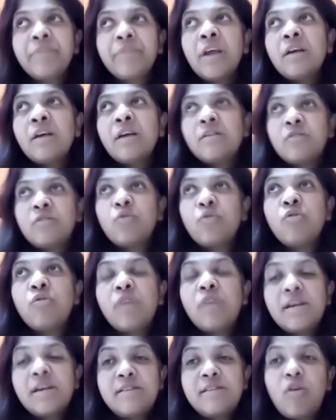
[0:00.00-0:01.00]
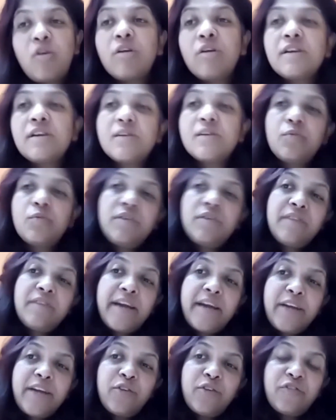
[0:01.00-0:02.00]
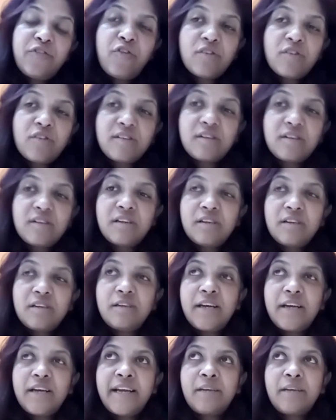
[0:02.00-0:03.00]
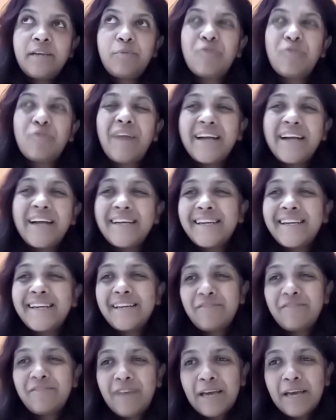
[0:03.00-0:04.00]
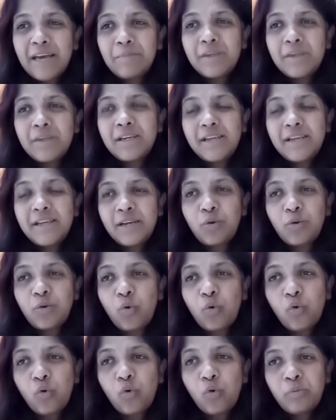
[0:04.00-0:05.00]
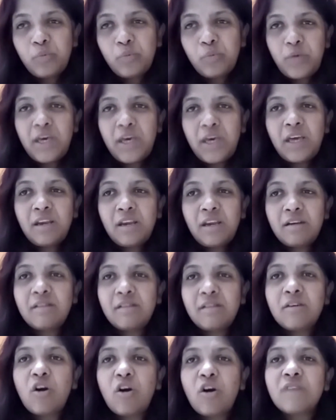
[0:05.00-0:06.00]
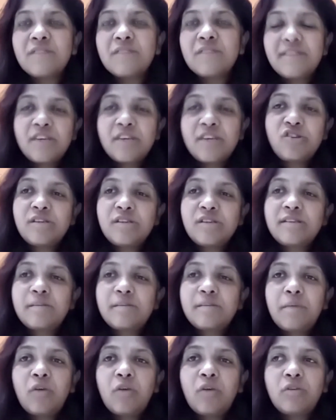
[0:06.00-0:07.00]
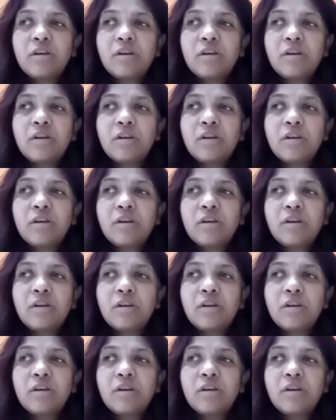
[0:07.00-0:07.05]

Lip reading: So as long as we've kind of fostered and provided an environment at home where conversations about